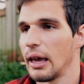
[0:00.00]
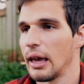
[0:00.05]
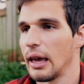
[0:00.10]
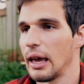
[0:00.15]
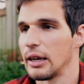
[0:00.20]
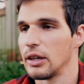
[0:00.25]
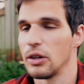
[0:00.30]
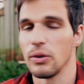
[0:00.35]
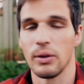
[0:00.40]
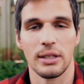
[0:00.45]

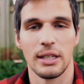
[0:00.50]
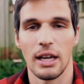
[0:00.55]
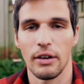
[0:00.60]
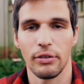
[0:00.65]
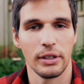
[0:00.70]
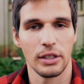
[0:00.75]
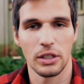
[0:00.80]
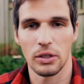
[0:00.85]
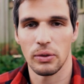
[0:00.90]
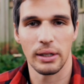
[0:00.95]
and you can
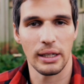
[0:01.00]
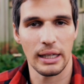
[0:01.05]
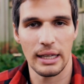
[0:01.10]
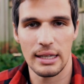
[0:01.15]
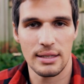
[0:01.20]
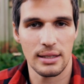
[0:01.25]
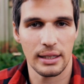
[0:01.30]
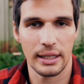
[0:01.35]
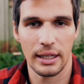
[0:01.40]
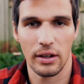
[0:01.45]
definitely do it
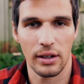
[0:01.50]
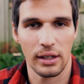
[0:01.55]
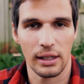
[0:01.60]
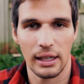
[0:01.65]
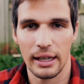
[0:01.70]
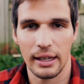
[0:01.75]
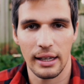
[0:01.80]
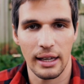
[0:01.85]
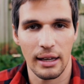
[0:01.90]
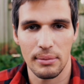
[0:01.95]
easily on a
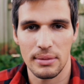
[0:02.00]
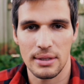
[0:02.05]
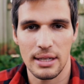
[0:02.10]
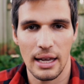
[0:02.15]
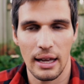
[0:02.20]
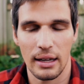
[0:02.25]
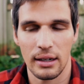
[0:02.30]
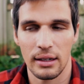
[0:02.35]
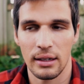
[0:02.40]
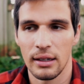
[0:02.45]
Leica
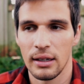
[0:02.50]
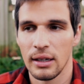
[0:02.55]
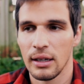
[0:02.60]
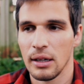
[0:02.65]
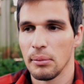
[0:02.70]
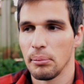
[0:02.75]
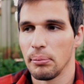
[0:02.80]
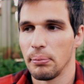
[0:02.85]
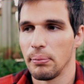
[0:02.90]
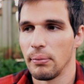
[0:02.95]
M10.
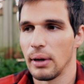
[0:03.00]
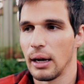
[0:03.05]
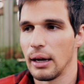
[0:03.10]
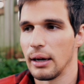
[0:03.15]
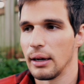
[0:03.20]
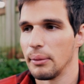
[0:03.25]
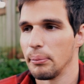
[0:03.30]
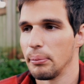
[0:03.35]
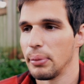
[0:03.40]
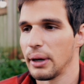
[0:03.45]

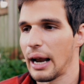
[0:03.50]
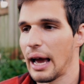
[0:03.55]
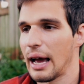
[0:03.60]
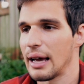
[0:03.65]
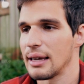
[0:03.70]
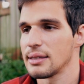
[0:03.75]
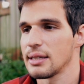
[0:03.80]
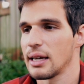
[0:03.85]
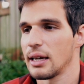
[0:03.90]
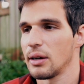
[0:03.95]
But
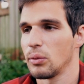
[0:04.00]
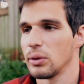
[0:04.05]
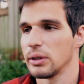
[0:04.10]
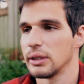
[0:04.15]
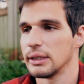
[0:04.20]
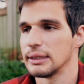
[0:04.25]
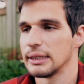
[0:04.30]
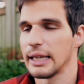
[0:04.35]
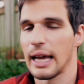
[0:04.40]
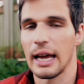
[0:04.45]
as I
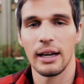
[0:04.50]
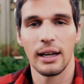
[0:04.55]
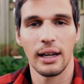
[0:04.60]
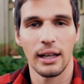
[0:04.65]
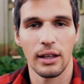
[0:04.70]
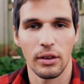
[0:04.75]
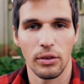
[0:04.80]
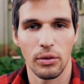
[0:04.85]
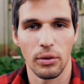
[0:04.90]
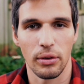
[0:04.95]
was
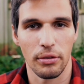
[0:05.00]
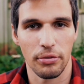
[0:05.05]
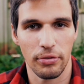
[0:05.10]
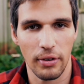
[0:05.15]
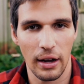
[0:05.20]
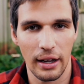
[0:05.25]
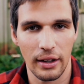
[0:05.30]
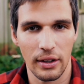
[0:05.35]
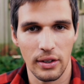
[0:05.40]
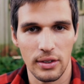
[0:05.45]
editing through the
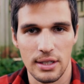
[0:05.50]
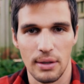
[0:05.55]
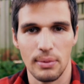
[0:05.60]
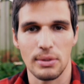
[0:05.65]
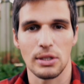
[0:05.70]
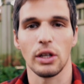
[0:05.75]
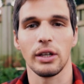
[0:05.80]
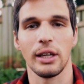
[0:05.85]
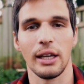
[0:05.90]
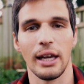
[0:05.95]
files, I
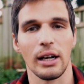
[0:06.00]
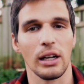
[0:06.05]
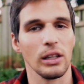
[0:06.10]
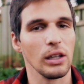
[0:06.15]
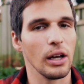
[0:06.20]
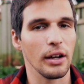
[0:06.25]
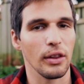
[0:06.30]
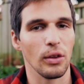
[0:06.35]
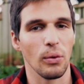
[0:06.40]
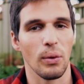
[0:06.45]
was looking at a
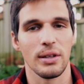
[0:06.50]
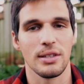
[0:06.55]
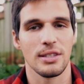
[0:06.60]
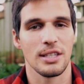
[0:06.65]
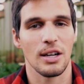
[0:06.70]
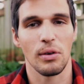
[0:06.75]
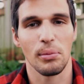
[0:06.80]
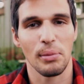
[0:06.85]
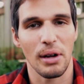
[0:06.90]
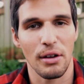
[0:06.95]
lot of the ones
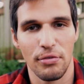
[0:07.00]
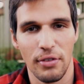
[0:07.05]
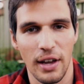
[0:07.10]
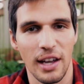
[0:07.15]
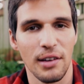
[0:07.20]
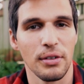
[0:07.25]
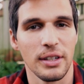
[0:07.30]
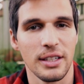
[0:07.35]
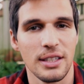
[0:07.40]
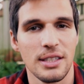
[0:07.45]
that were my
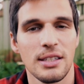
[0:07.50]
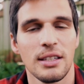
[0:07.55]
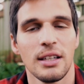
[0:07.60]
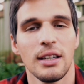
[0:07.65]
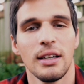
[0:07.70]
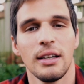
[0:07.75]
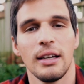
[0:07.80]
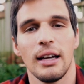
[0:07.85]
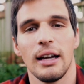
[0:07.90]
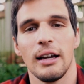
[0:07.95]
favorites,
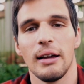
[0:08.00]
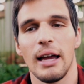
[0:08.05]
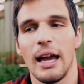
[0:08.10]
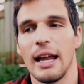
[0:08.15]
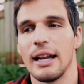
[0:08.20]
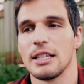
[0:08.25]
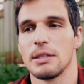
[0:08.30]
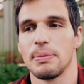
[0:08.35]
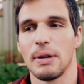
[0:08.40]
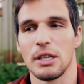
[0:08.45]

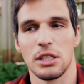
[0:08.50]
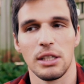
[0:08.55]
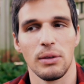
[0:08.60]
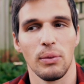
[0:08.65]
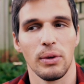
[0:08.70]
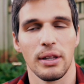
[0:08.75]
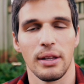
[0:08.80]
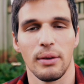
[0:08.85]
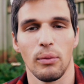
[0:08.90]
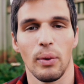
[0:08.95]
and especially
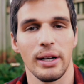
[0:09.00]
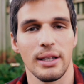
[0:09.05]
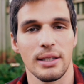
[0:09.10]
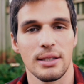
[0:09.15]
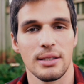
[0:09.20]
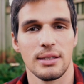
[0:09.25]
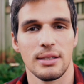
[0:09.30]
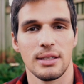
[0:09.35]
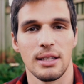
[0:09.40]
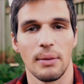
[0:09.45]
when
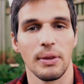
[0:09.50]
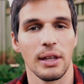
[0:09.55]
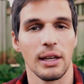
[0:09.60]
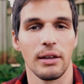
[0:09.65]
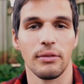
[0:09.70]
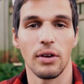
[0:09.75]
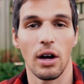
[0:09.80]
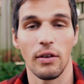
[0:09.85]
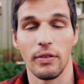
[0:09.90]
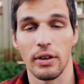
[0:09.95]
it's something
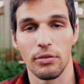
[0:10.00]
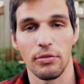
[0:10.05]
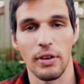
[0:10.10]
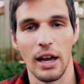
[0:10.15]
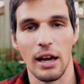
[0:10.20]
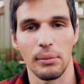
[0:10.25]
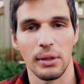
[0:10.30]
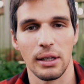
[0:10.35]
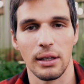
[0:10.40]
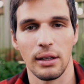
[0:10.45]
involving
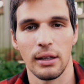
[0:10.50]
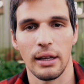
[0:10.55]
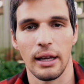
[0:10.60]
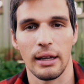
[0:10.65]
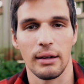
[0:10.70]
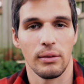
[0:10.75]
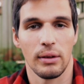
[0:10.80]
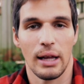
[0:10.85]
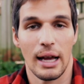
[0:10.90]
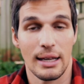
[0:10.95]
family,
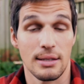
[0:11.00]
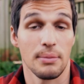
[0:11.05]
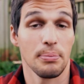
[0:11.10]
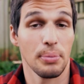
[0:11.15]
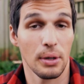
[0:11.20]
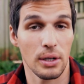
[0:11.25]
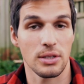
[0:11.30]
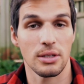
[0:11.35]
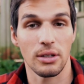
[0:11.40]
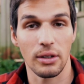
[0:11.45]
as a
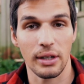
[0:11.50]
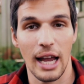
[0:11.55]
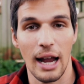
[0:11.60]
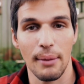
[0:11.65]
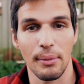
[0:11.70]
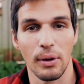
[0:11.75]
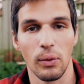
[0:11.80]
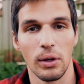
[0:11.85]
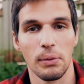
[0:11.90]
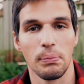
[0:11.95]
personal
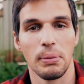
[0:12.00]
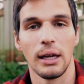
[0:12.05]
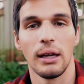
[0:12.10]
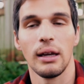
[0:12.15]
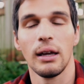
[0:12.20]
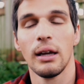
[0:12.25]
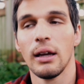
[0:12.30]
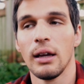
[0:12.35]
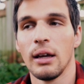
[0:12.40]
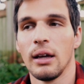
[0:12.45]
camera would be,
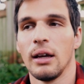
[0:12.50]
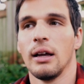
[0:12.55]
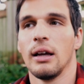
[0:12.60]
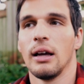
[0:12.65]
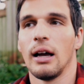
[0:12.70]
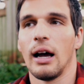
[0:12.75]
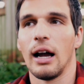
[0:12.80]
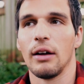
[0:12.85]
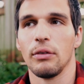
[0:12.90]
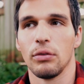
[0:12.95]

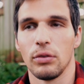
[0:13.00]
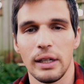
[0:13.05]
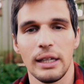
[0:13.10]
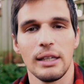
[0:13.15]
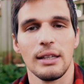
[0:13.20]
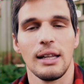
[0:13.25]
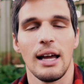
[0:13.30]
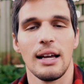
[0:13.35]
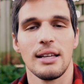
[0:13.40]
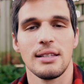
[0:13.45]
I've
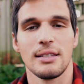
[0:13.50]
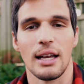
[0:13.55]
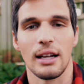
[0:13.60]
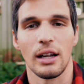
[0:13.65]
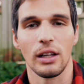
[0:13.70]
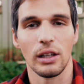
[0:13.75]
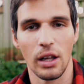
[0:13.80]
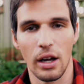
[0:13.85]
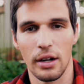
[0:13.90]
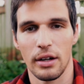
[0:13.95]
realized that a
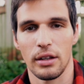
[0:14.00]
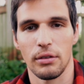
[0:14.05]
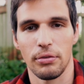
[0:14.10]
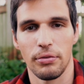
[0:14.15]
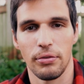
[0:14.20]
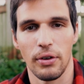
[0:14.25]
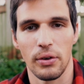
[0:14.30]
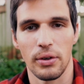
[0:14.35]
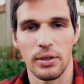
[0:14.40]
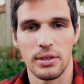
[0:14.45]
lot of the
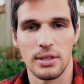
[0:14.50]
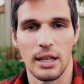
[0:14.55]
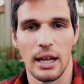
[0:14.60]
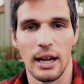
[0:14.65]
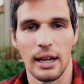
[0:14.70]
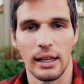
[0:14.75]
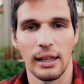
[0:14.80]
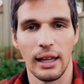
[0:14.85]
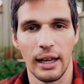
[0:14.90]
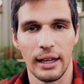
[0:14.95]
photos that
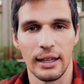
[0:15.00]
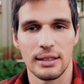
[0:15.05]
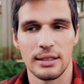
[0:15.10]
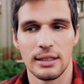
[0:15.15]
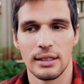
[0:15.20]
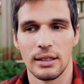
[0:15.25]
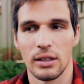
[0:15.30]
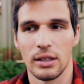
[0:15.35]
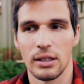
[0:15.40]
I liked,